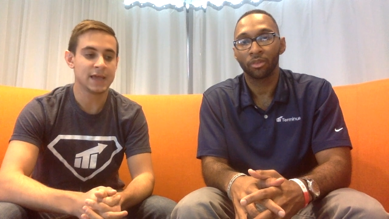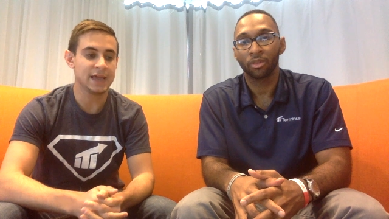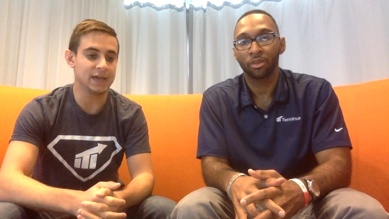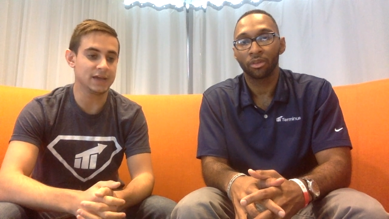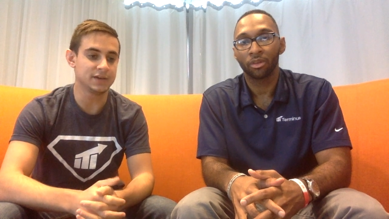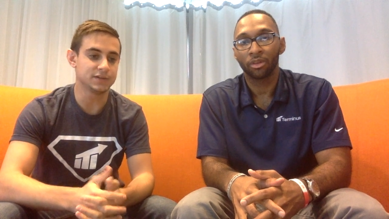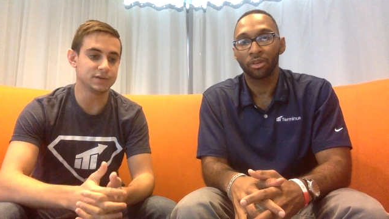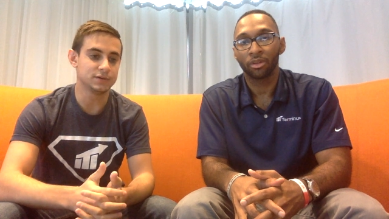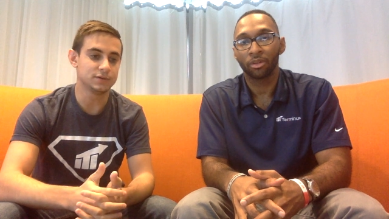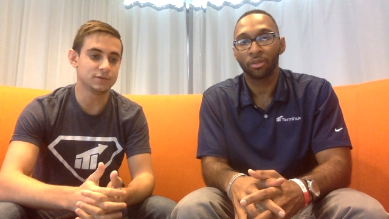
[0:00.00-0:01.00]
Speaker 1: And
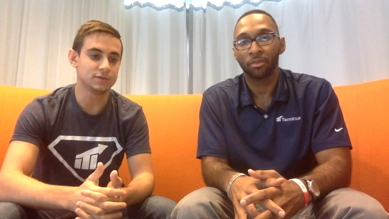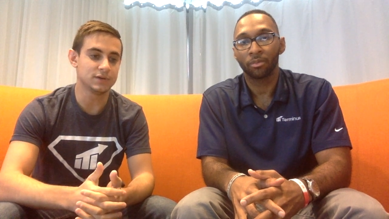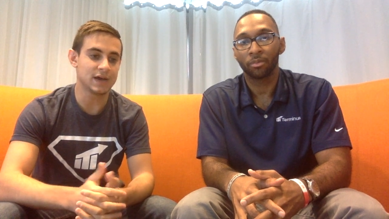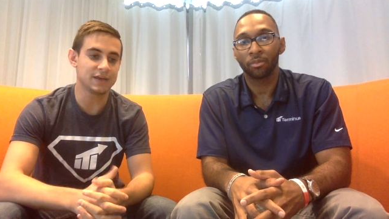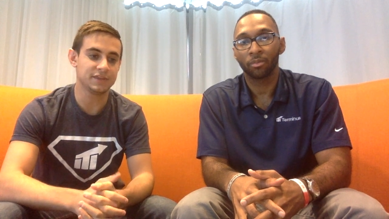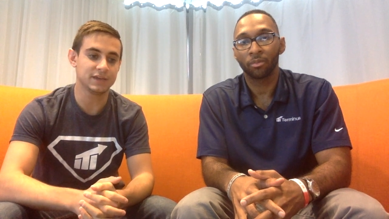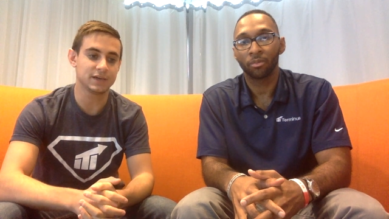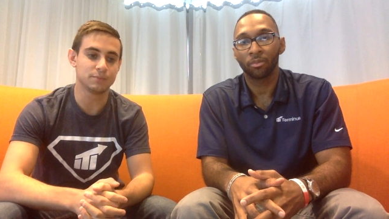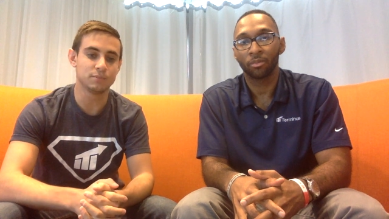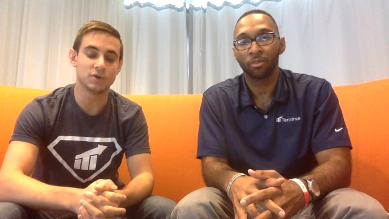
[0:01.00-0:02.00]
I think
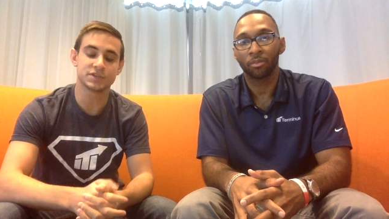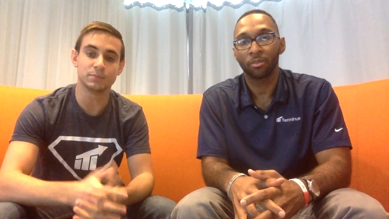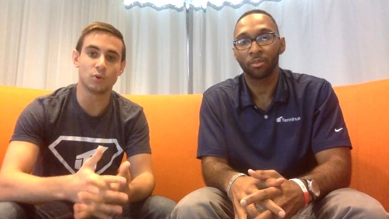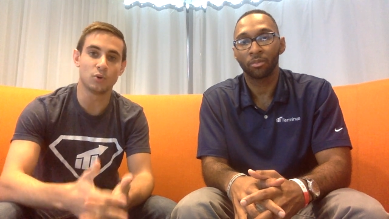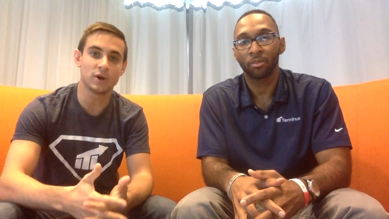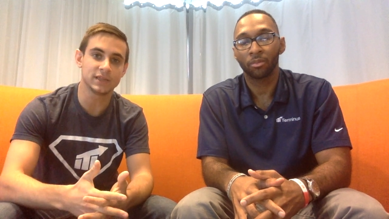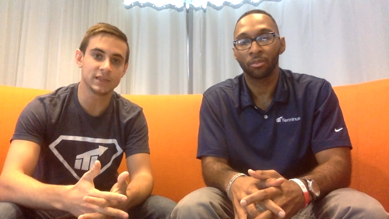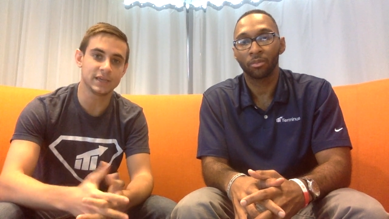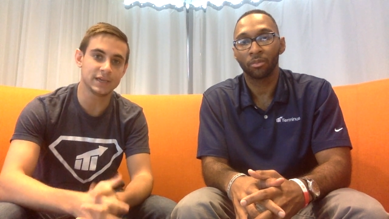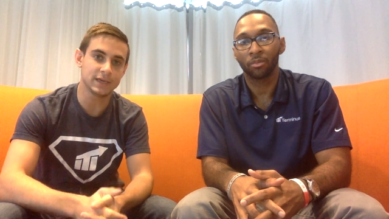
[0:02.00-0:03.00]
most
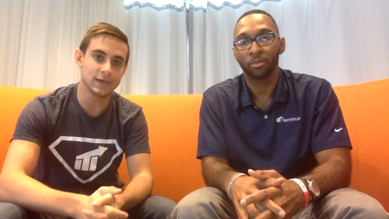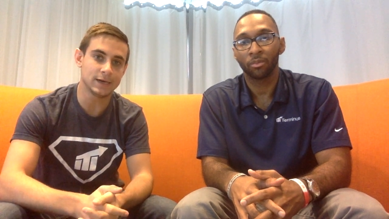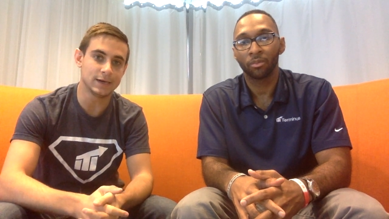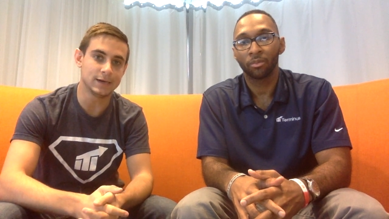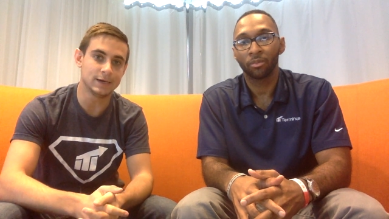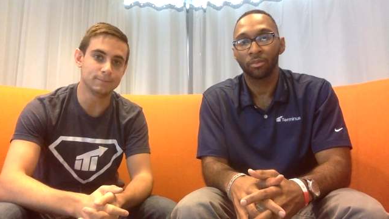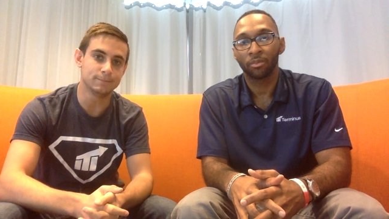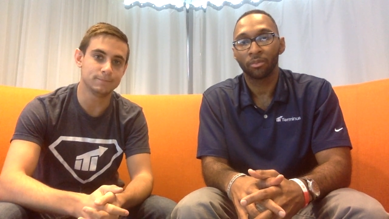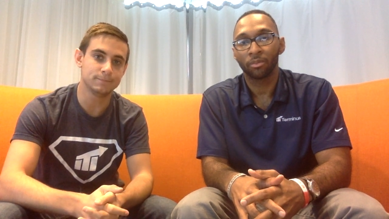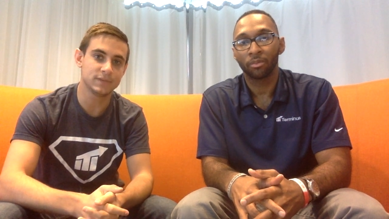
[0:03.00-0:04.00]
importantly,
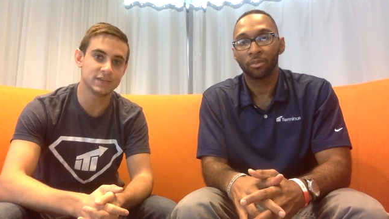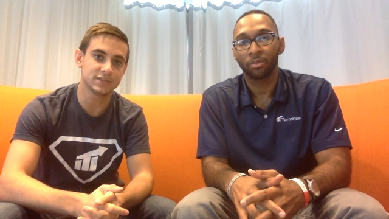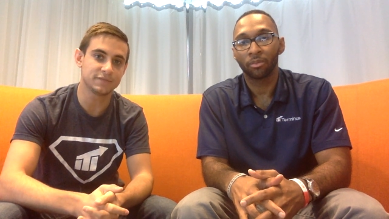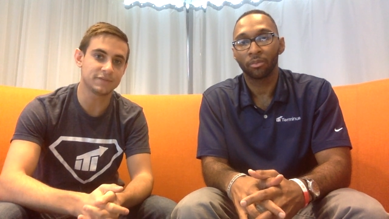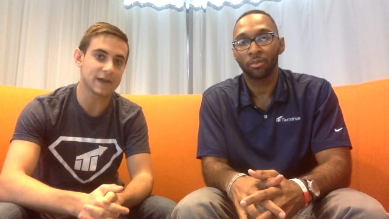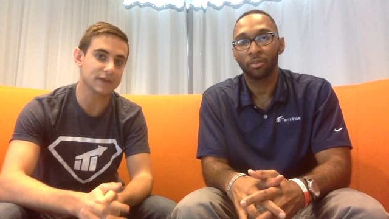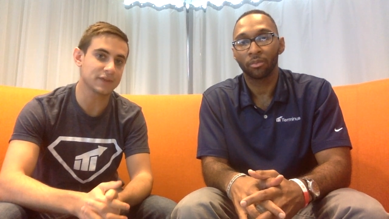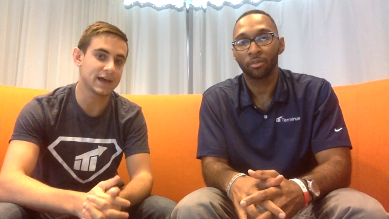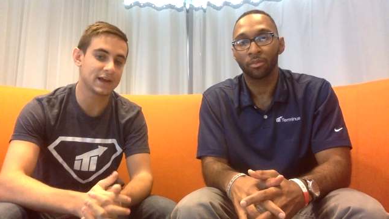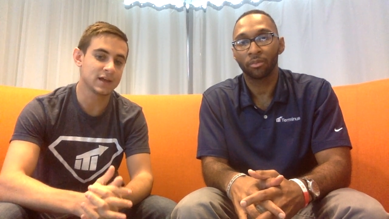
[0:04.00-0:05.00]
it's the fact
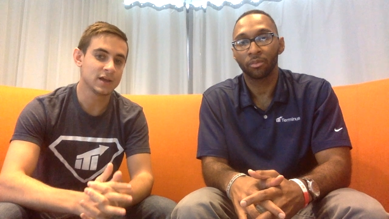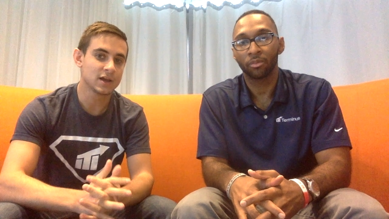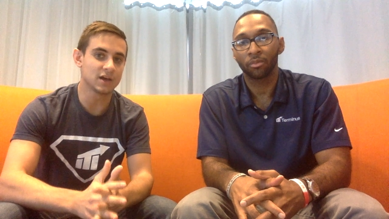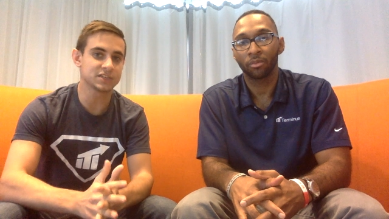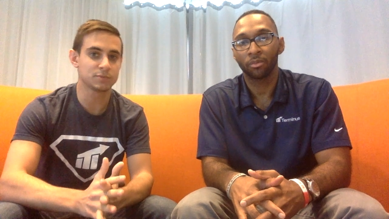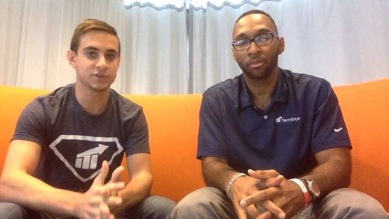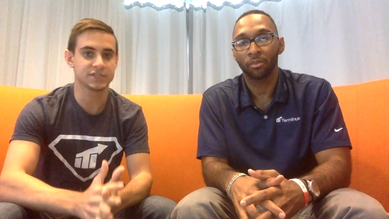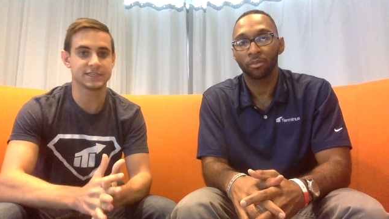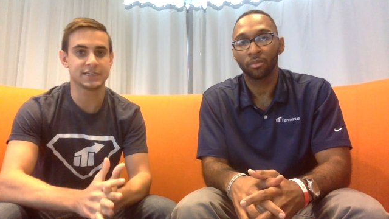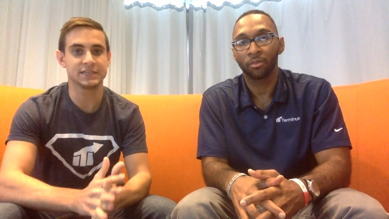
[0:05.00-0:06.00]
that customer
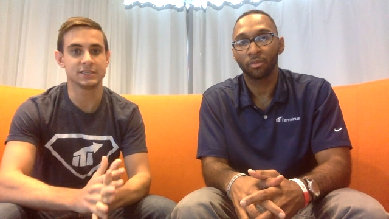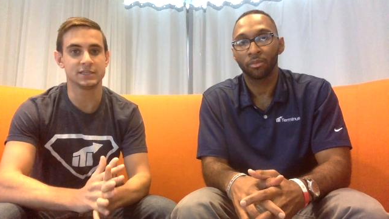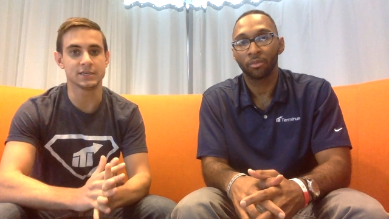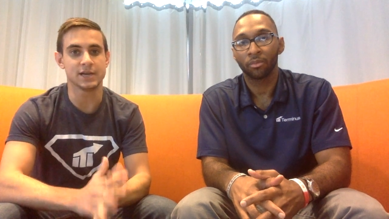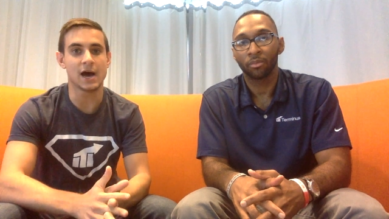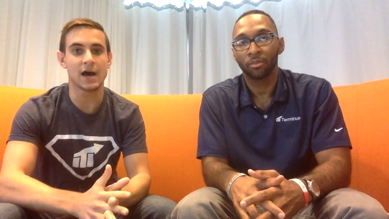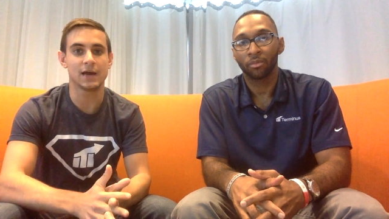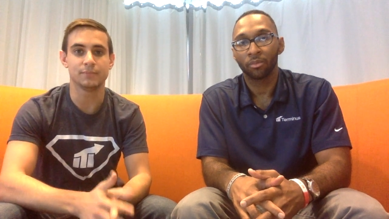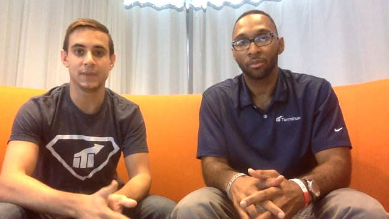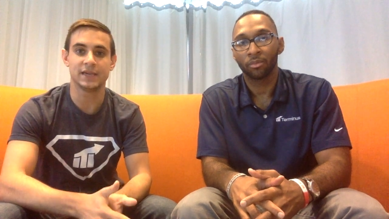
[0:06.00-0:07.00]
success is
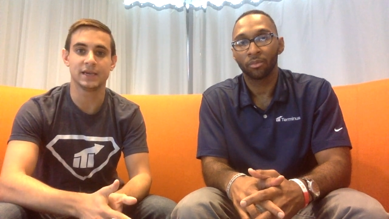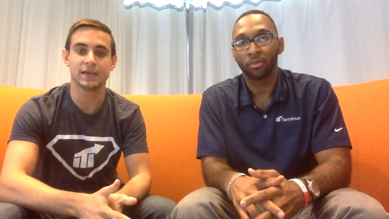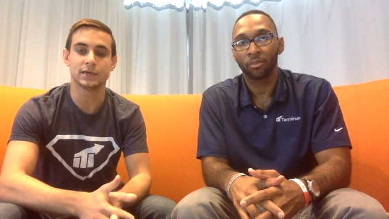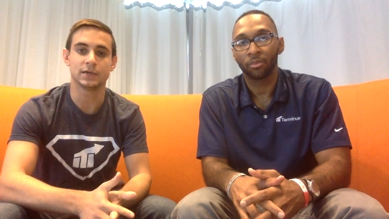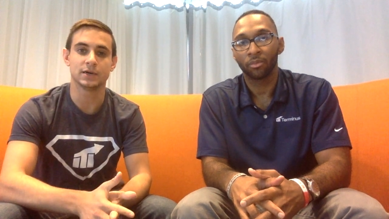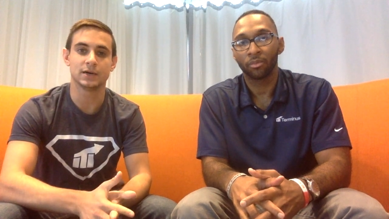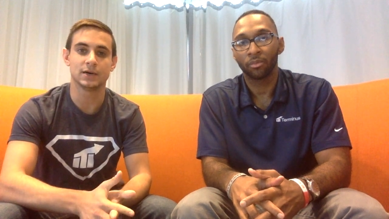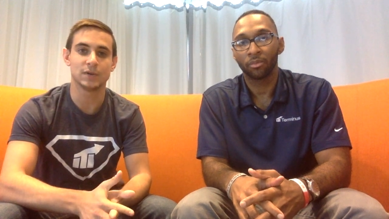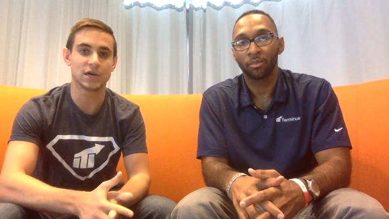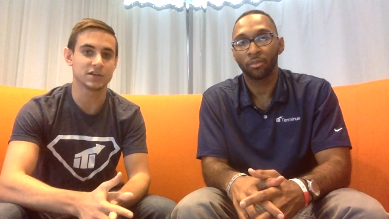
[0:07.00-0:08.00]
not making
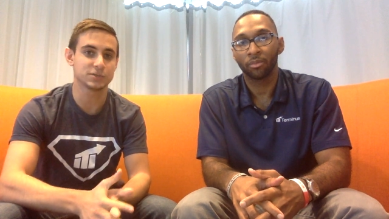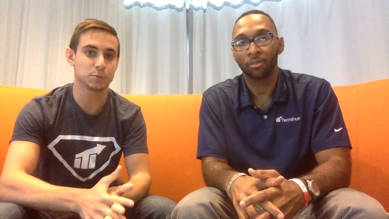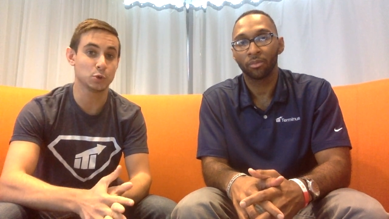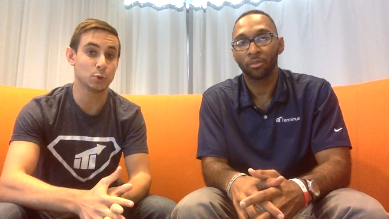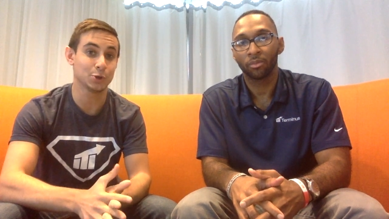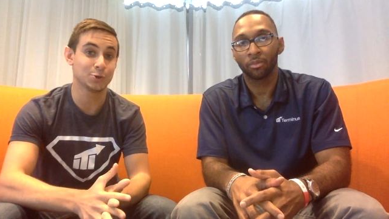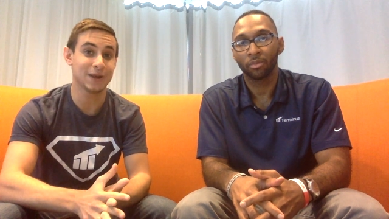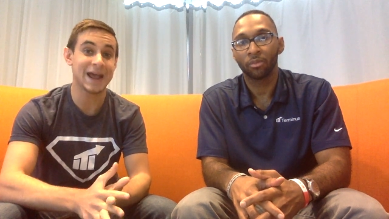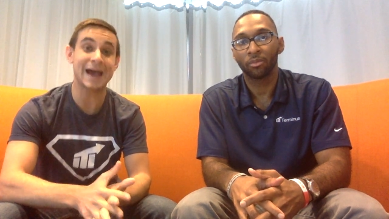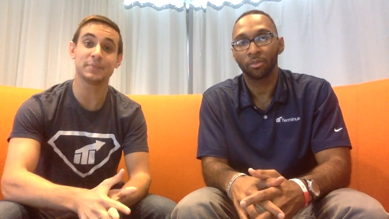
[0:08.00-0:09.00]
a customer, quote unquote,
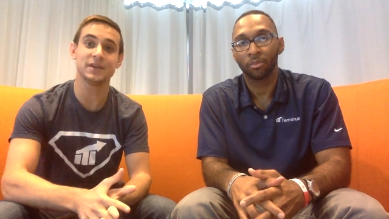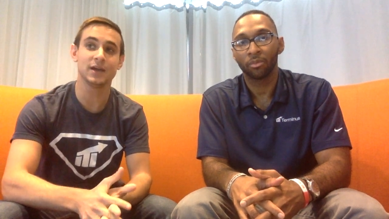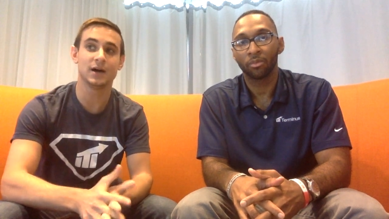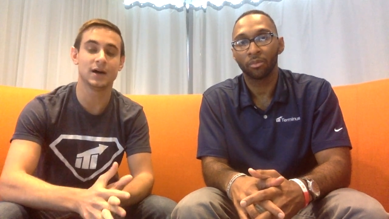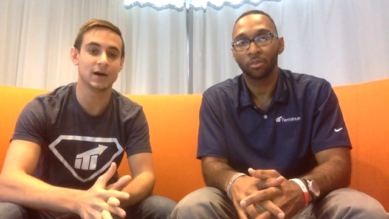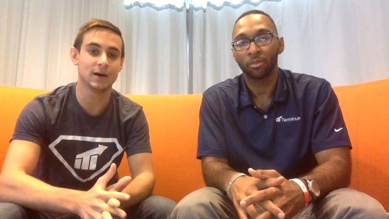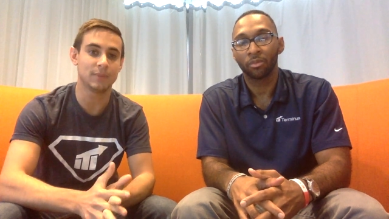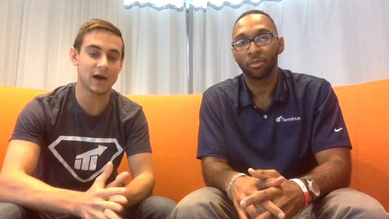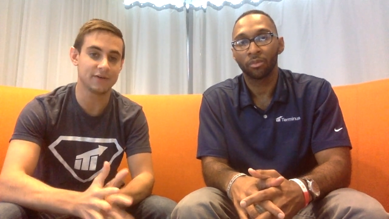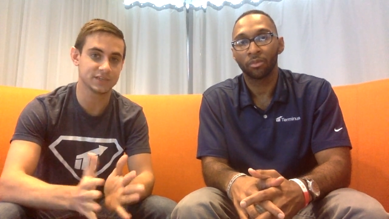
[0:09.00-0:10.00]
happy.
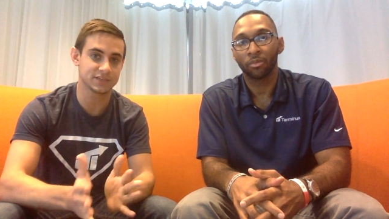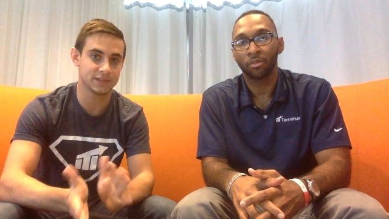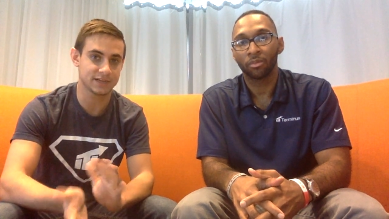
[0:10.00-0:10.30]
Obviously,